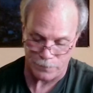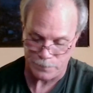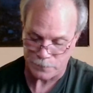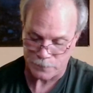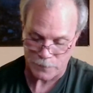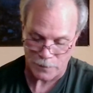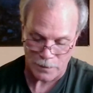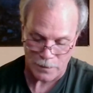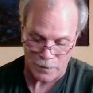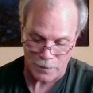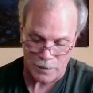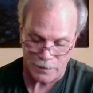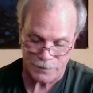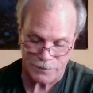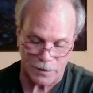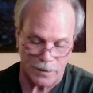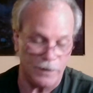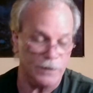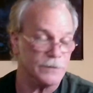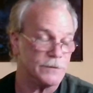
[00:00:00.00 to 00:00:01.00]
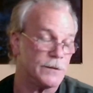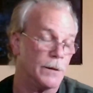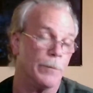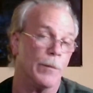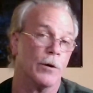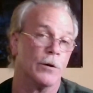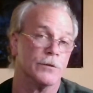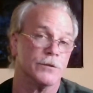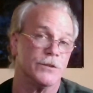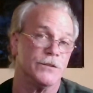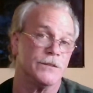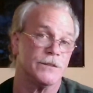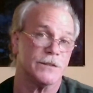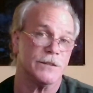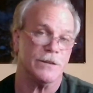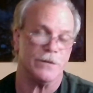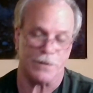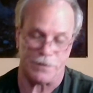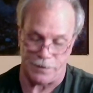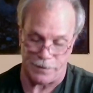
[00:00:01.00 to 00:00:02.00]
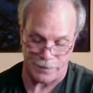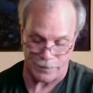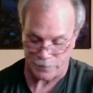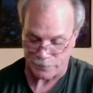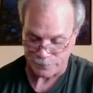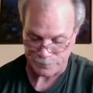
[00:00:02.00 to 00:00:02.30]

it's an emergency thing.